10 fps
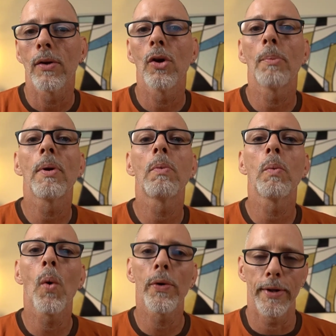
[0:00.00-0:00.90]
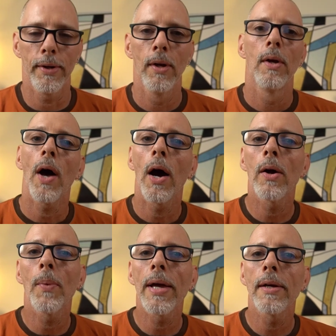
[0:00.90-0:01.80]
you'll be rewarded with
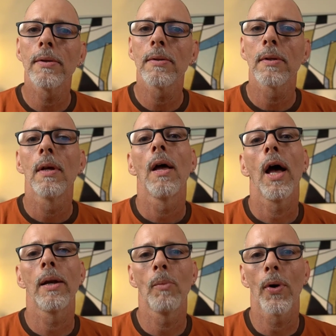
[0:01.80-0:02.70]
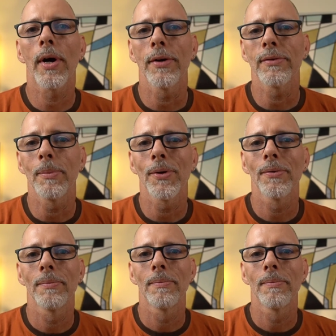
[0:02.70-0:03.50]
higher rankings and more customers.